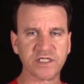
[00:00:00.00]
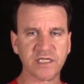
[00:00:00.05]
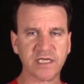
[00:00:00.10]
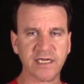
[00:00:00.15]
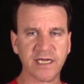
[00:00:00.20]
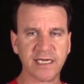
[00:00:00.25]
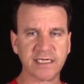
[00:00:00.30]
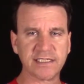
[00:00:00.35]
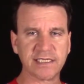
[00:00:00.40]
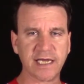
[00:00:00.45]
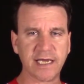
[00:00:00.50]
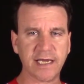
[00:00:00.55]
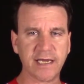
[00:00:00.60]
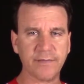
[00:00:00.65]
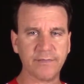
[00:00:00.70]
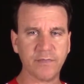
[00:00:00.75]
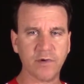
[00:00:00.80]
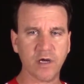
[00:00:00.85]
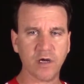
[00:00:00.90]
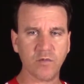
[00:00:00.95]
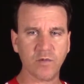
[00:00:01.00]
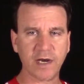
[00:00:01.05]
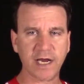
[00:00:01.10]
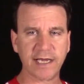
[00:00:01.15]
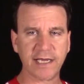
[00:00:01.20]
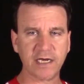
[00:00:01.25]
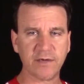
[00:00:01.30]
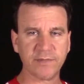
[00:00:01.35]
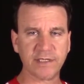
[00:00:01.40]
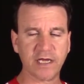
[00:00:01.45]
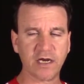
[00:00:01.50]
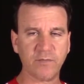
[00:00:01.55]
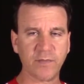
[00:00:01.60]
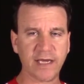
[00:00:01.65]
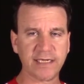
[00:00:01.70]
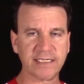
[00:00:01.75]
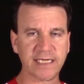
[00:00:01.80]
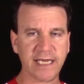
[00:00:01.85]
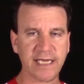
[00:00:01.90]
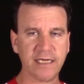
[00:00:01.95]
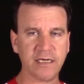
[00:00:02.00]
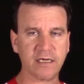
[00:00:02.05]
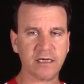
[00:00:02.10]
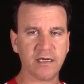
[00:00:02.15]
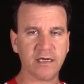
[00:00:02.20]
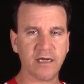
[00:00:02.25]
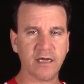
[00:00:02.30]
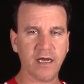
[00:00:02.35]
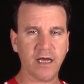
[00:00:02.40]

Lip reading: the next time, when I get them down in my tank,